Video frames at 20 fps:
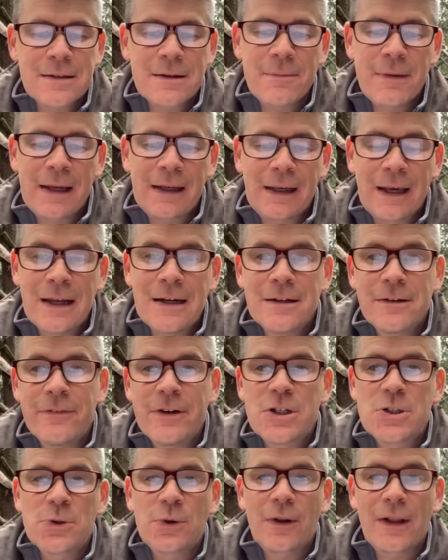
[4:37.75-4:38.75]
to make
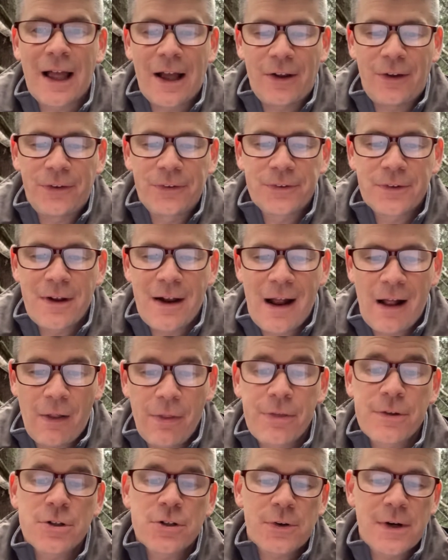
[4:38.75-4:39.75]
individual
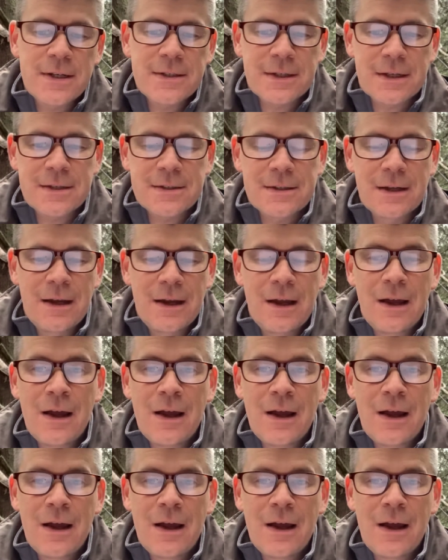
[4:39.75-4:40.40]
health choices."